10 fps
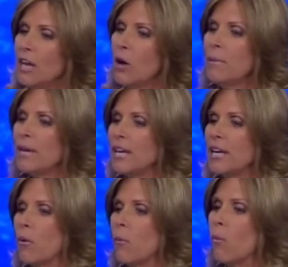Tell
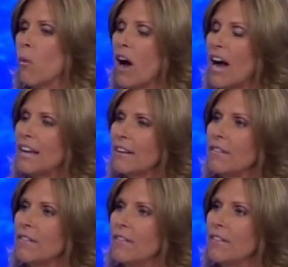me why
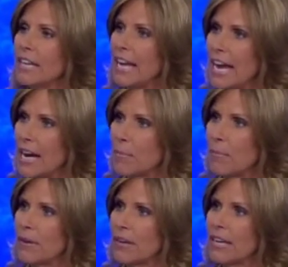the camp
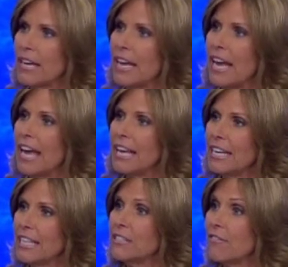and
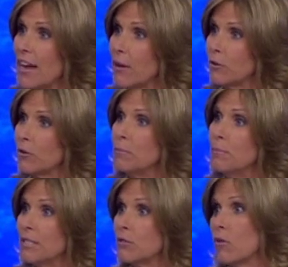its founder,
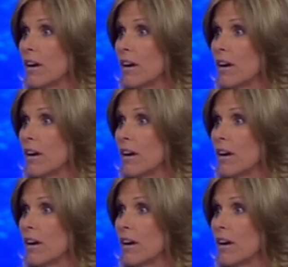Ms.